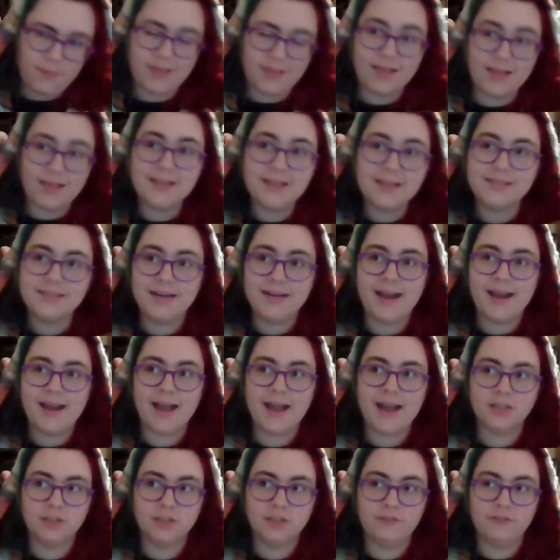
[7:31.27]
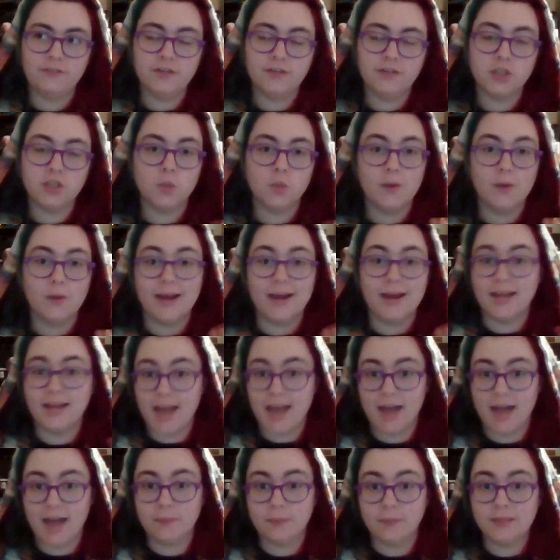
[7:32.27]
Last night I actually finished the one I
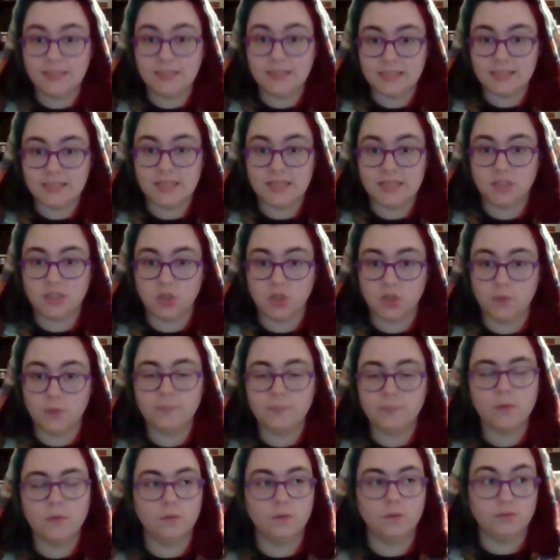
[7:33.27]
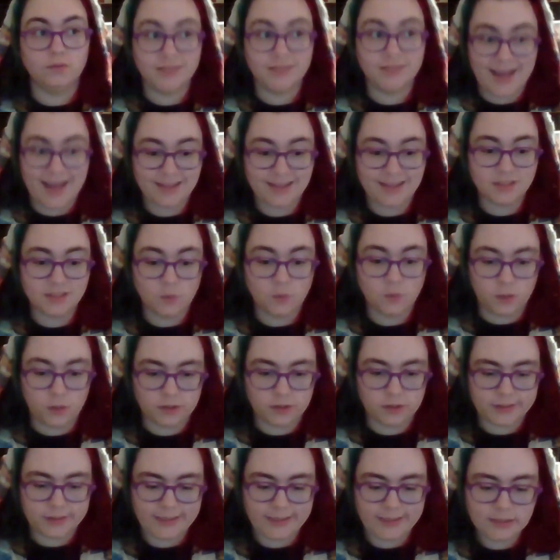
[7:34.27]
had been listening to, which was Alice in
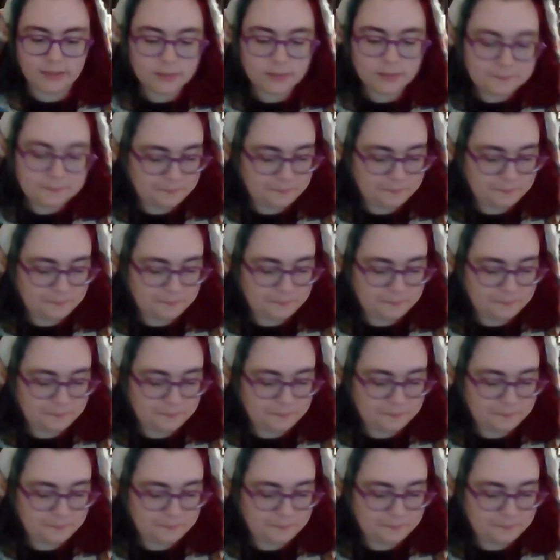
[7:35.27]
Wonderland,